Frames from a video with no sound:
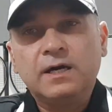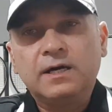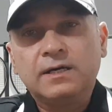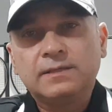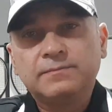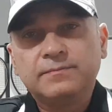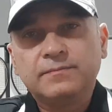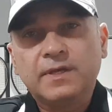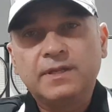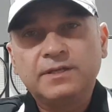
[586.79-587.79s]
And
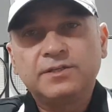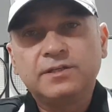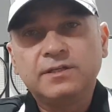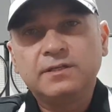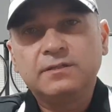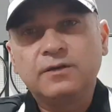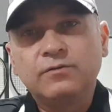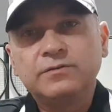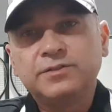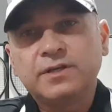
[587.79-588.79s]
actually, they
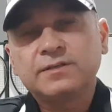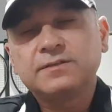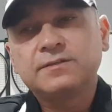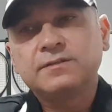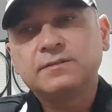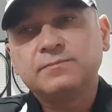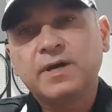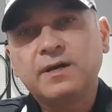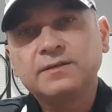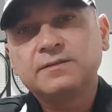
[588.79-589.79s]
will just,
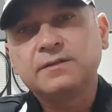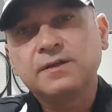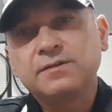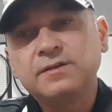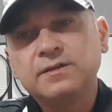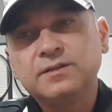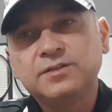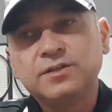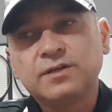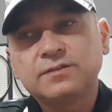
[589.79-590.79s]
my answer, I think, is
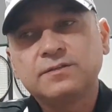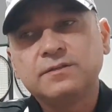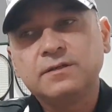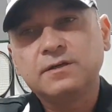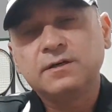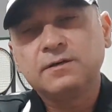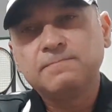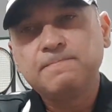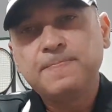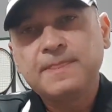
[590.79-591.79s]
just
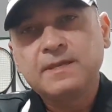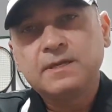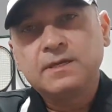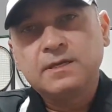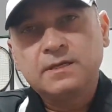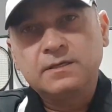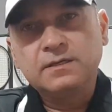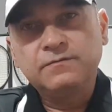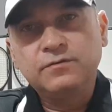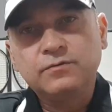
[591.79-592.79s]
giving
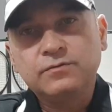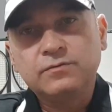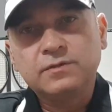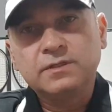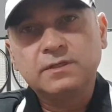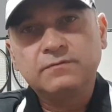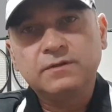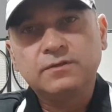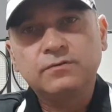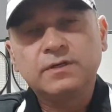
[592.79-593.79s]

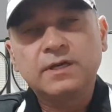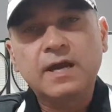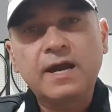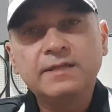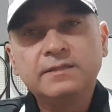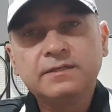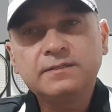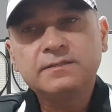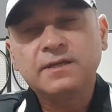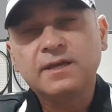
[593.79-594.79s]
you a
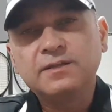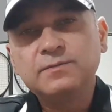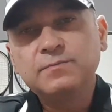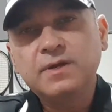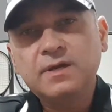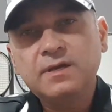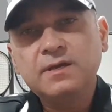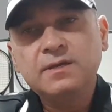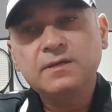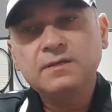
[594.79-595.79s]
guidance and
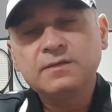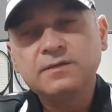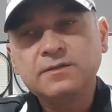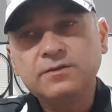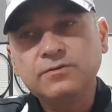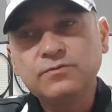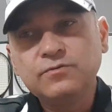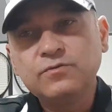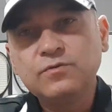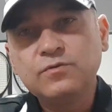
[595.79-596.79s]
make
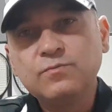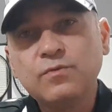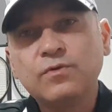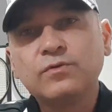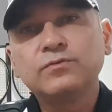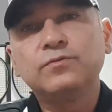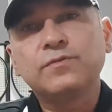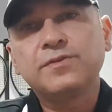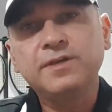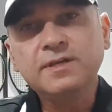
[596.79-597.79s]
you more to
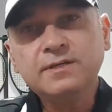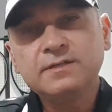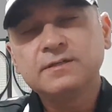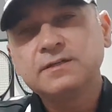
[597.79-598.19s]
think